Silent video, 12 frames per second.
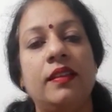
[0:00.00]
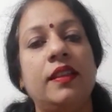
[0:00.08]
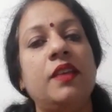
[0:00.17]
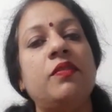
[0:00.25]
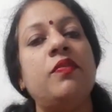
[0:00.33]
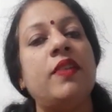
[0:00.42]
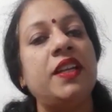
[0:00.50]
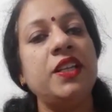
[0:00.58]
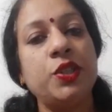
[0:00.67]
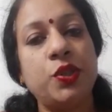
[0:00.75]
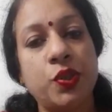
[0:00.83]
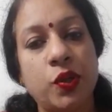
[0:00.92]
They were very
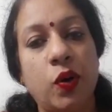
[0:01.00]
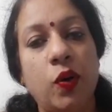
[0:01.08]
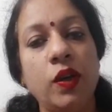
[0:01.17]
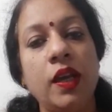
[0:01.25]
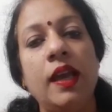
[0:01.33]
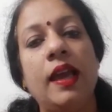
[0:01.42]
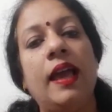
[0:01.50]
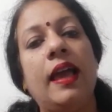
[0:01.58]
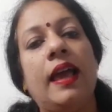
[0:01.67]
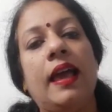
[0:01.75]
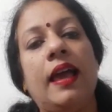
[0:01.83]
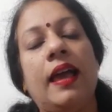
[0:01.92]
strong,
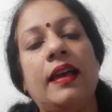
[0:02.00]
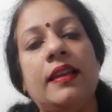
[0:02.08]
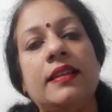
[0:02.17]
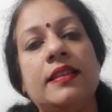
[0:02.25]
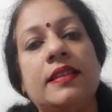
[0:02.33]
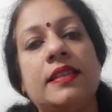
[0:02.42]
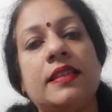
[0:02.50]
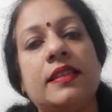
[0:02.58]
and